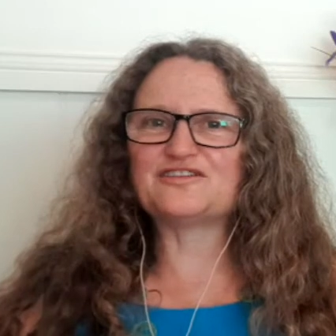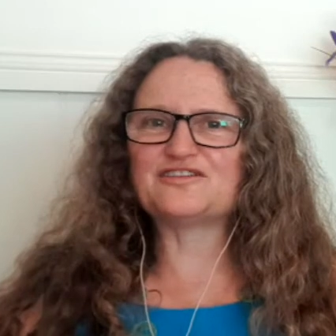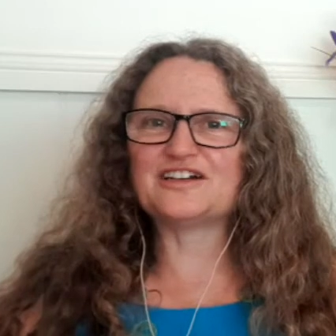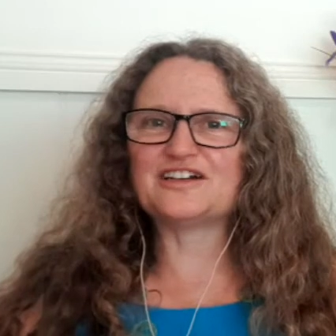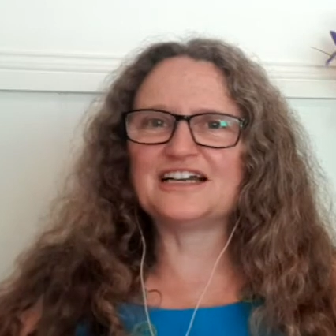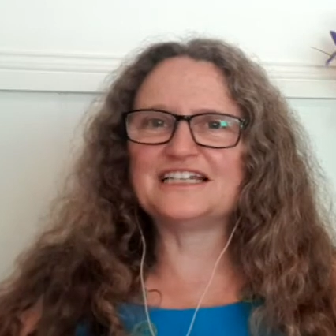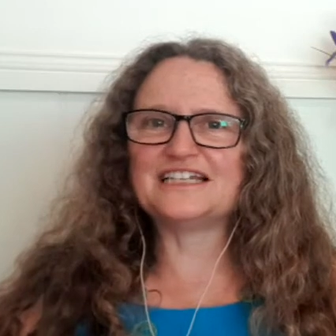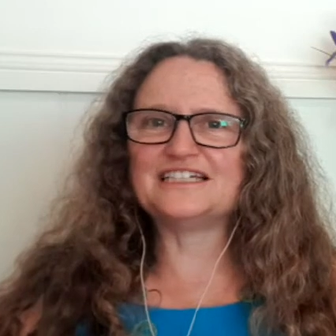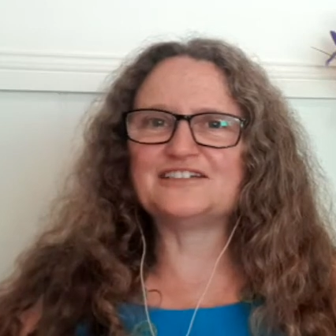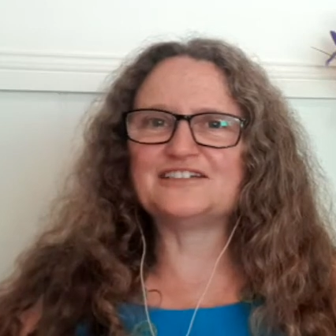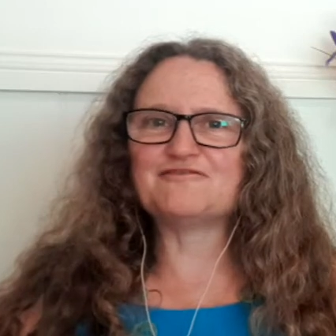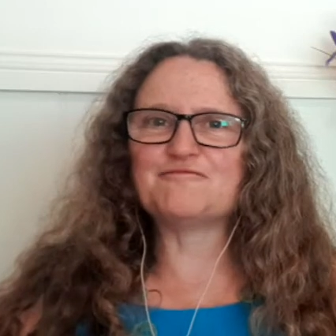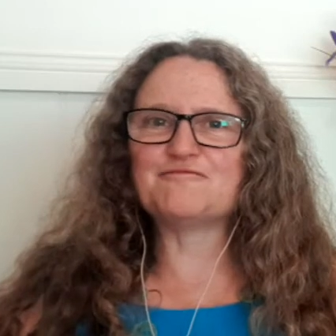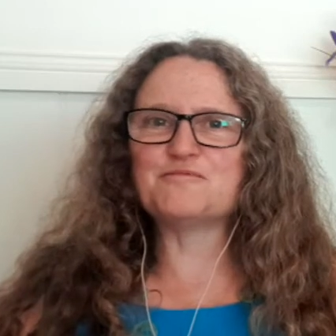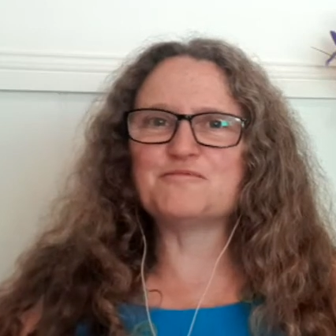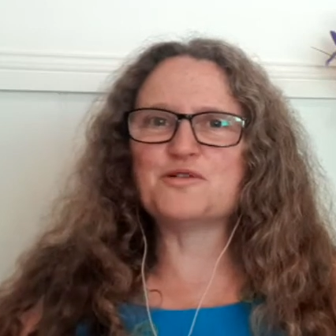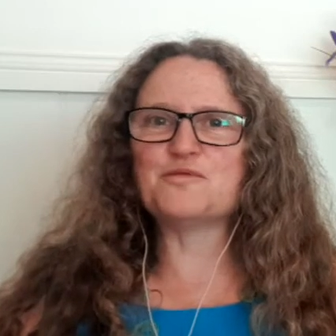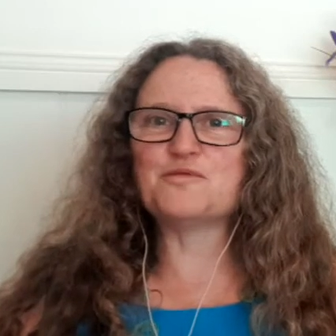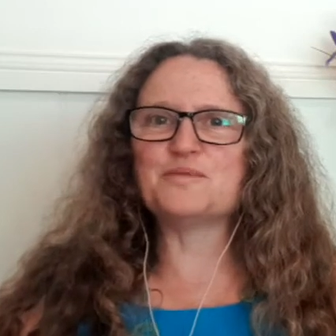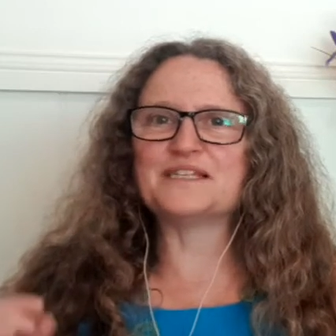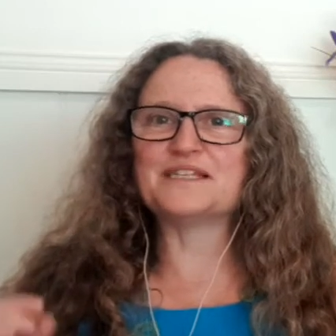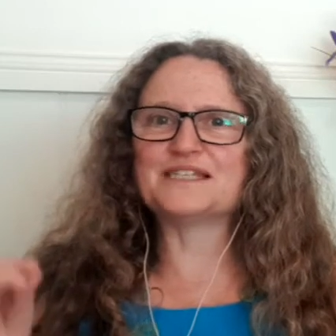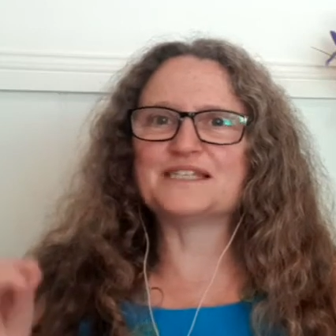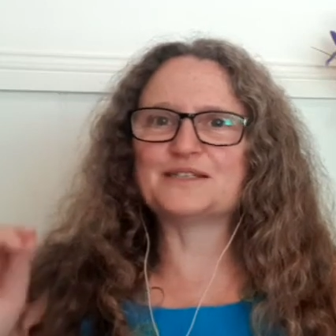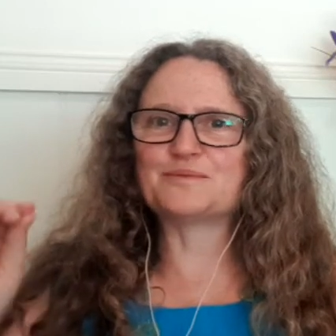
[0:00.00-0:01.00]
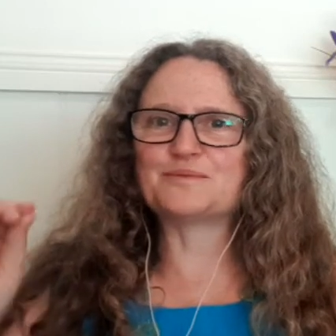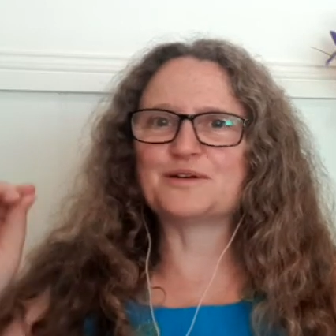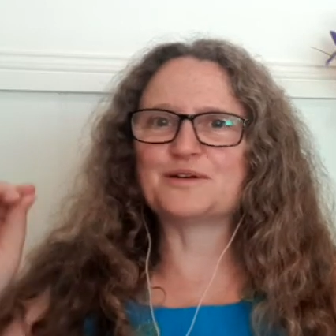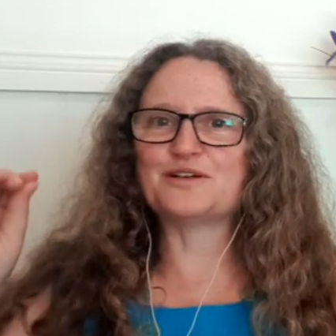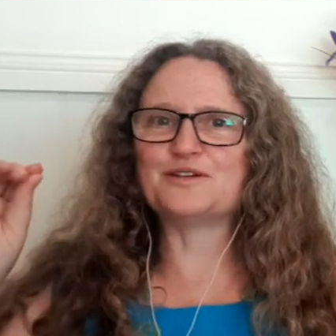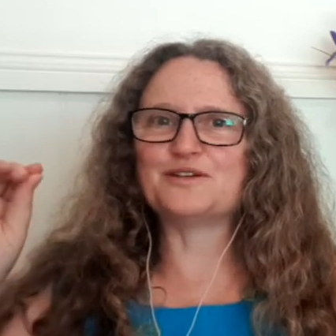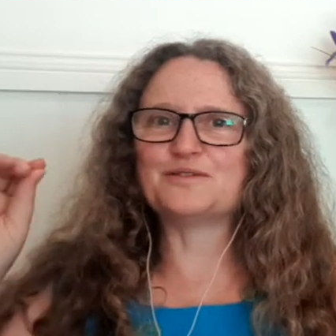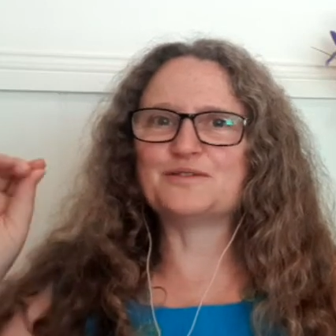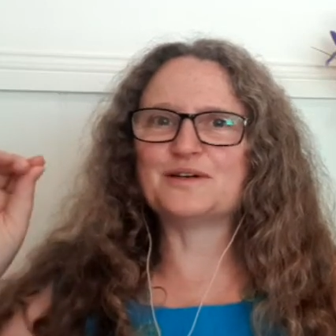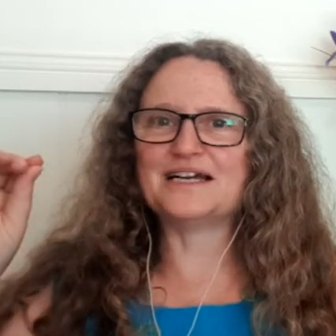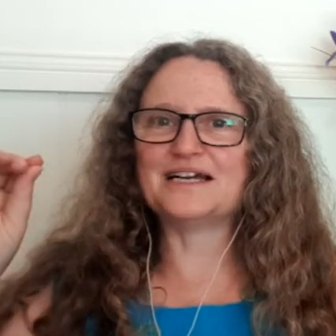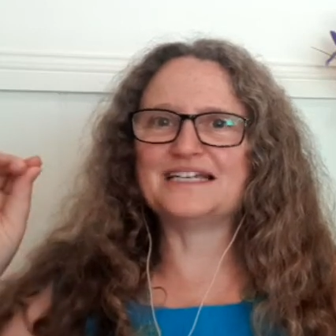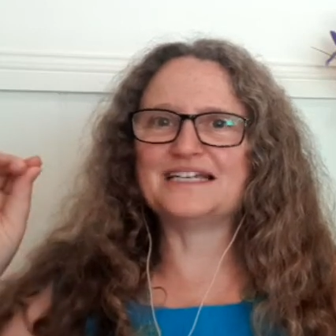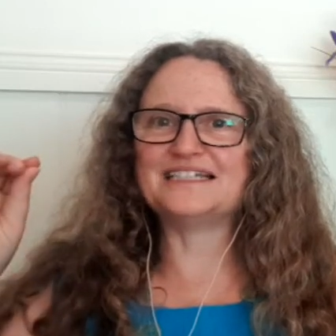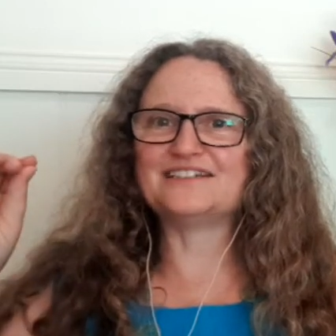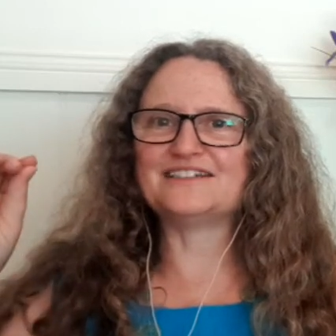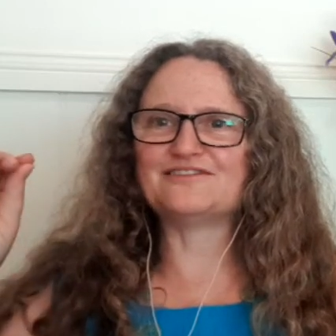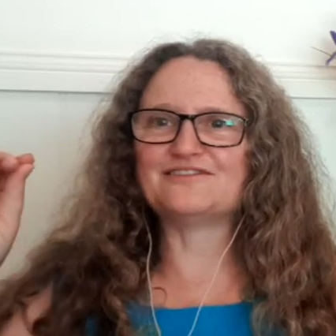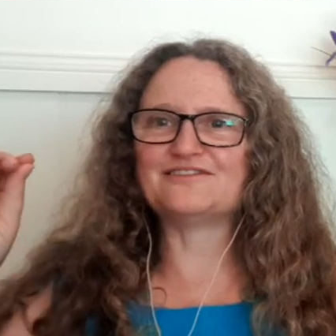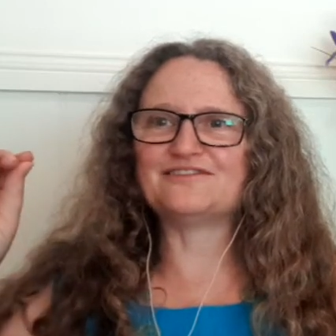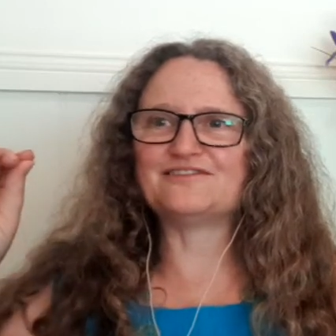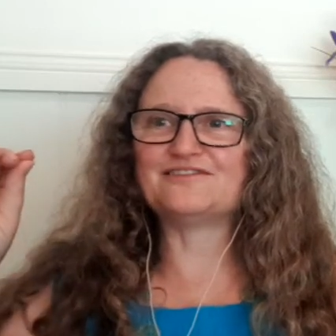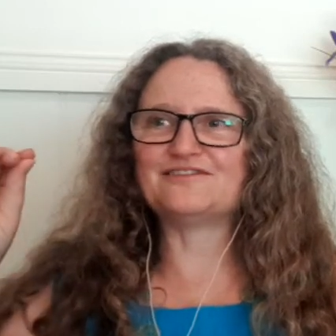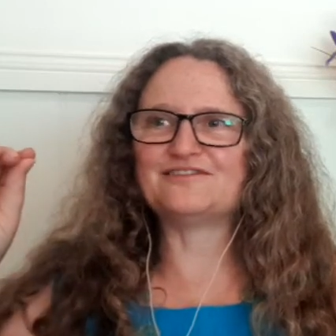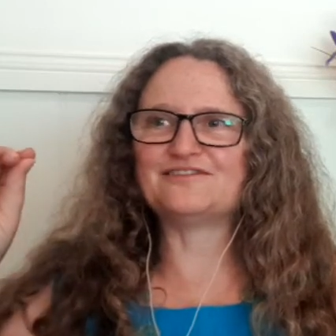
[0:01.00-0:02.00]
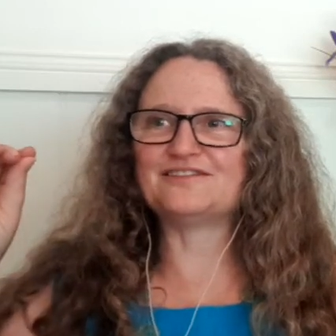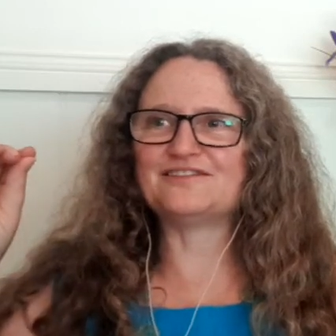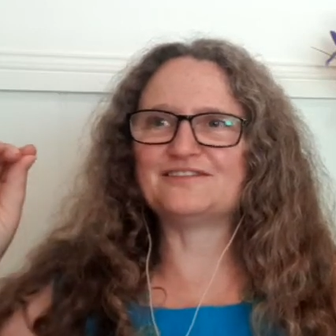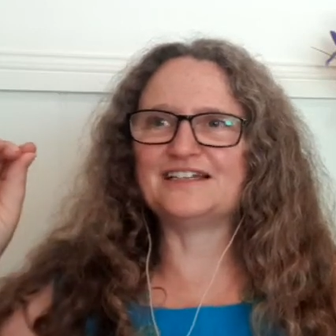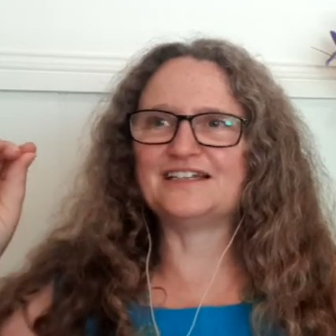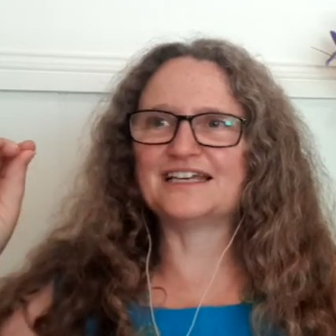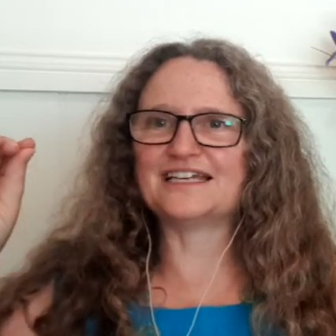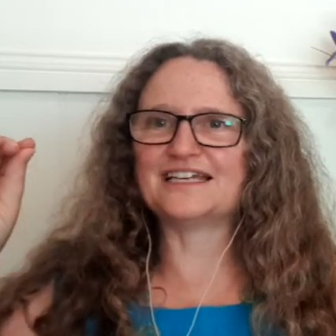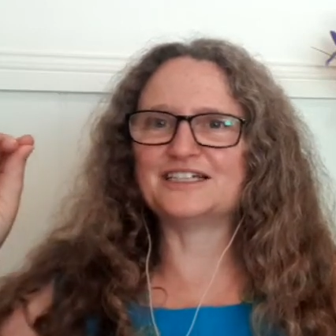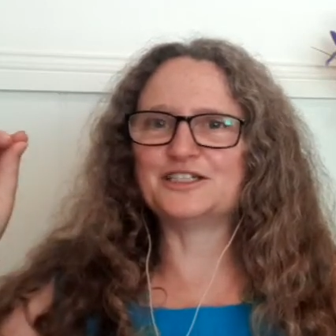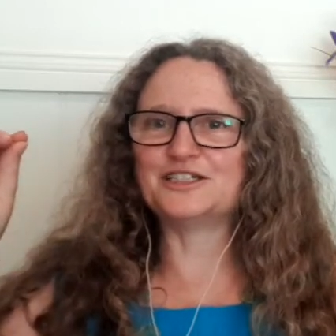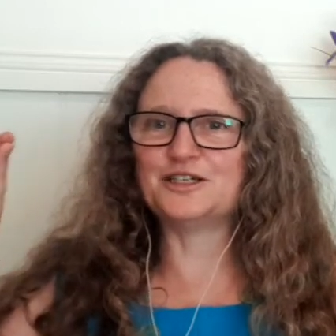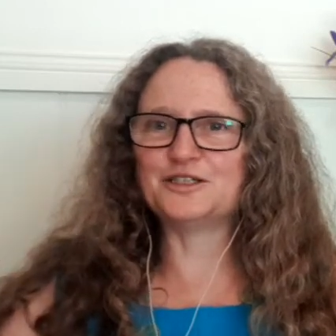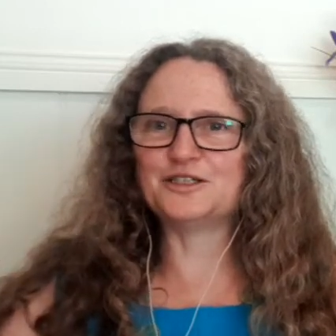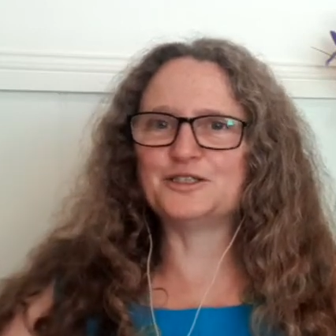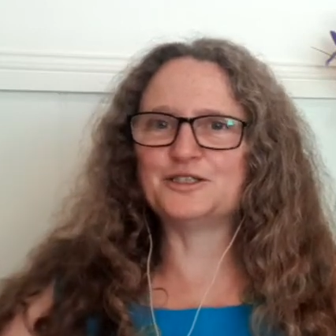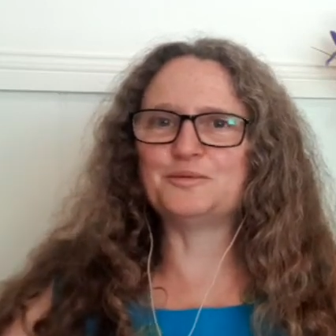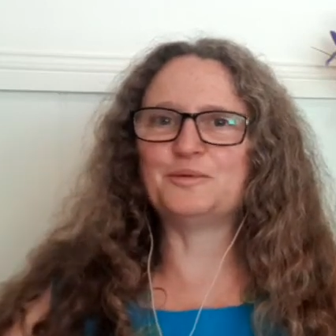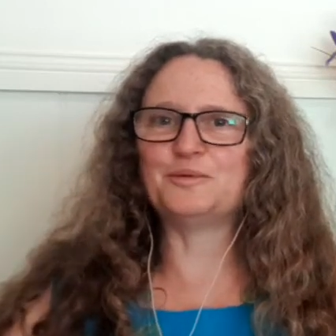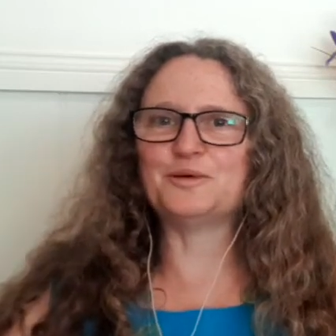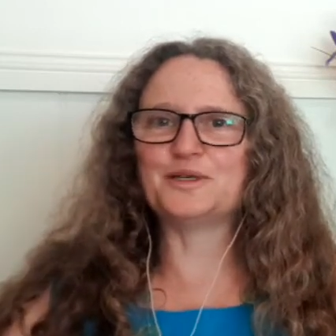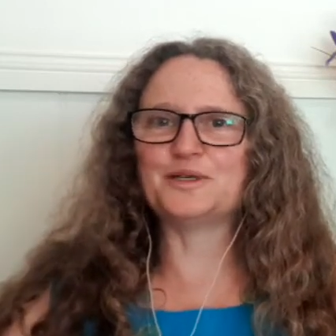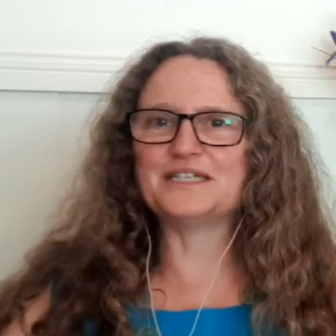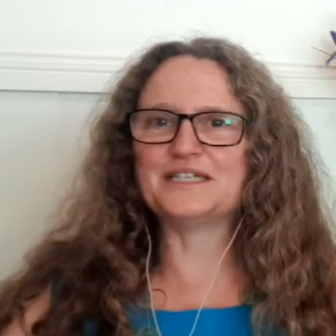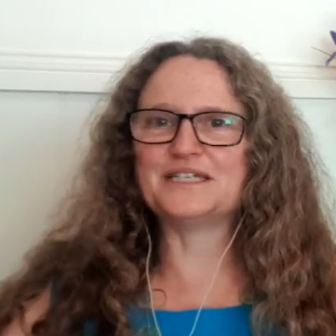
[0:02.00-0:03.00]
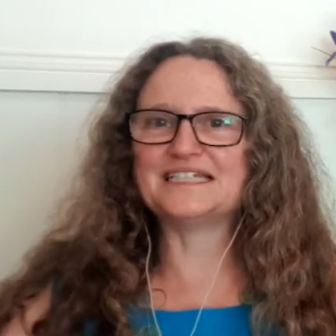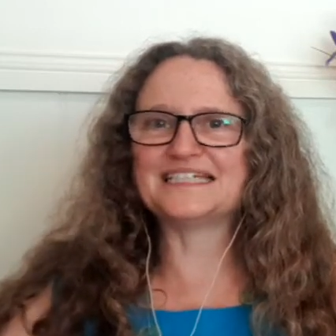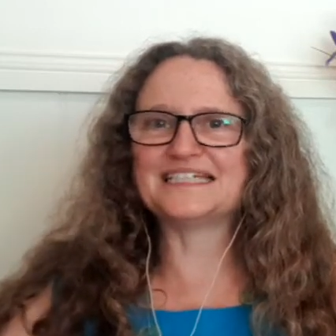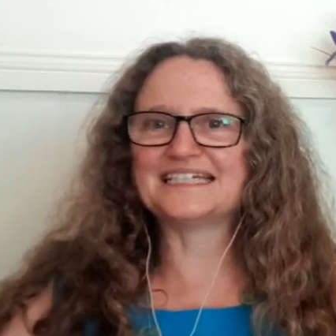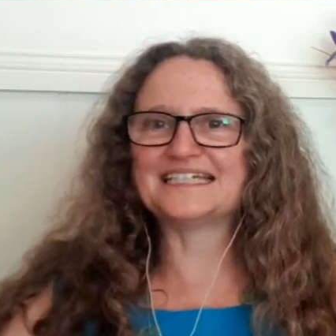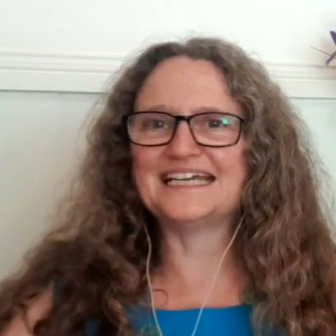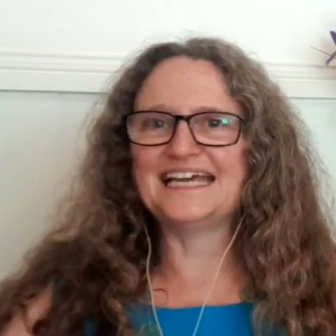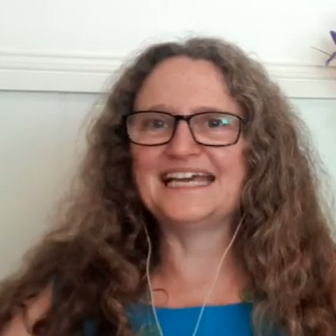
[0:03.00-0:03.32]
kind of moments where you kind of like a touch point